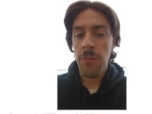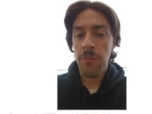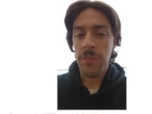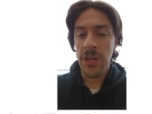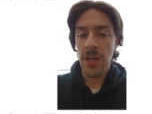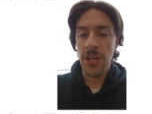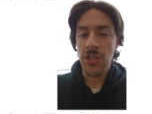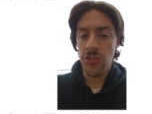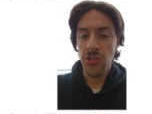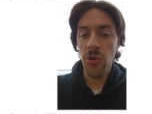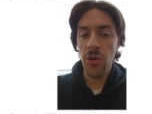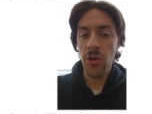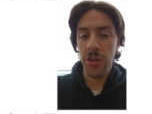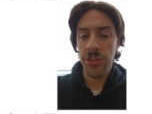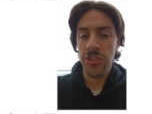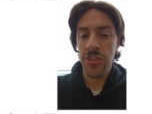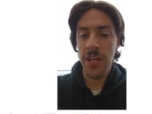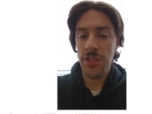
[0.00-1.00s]
Because New
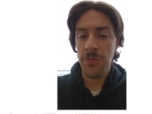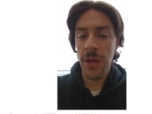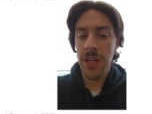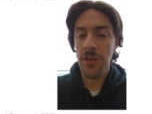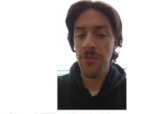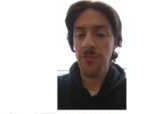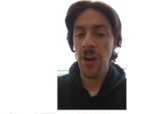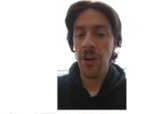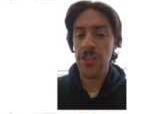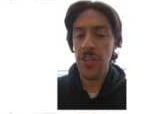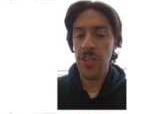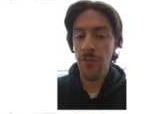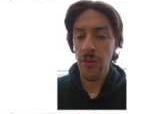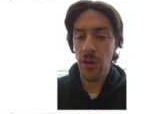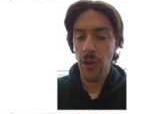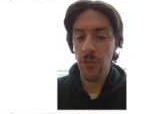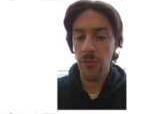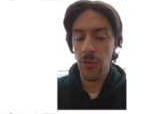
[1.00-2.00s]
York City is making it very
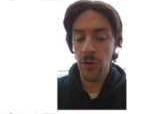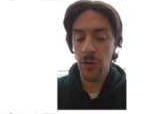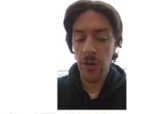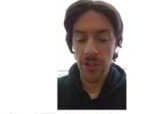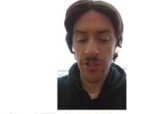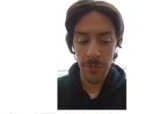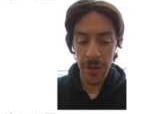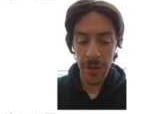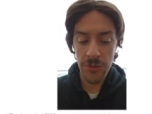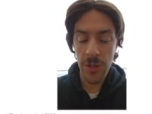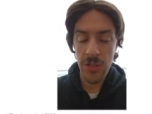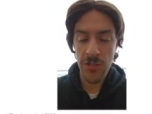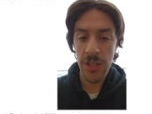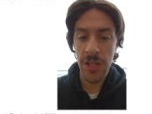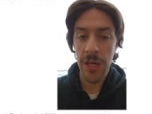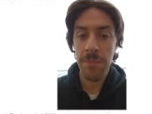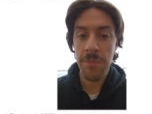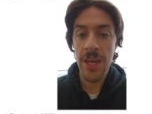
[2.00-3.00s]
difficult for somebody, especially
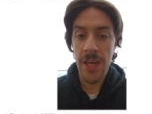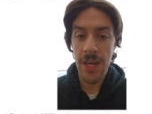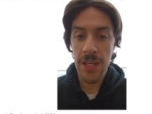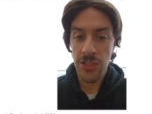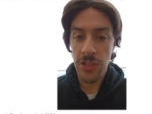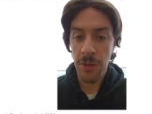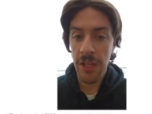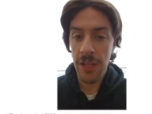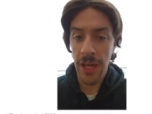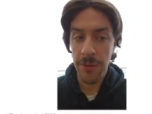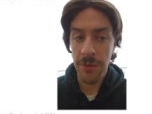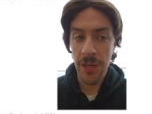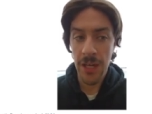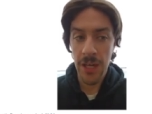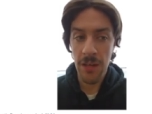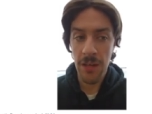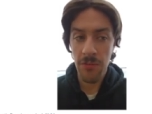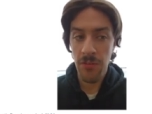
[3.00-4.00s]
like me, somebody like
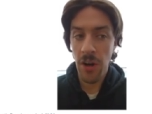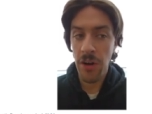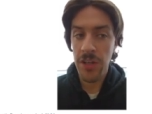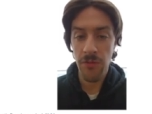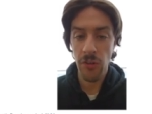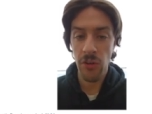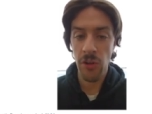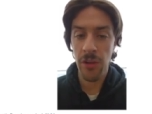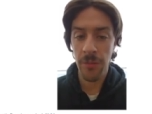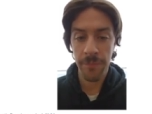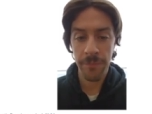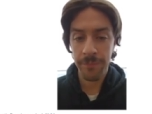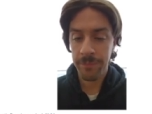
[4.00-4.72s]
me, very difficult.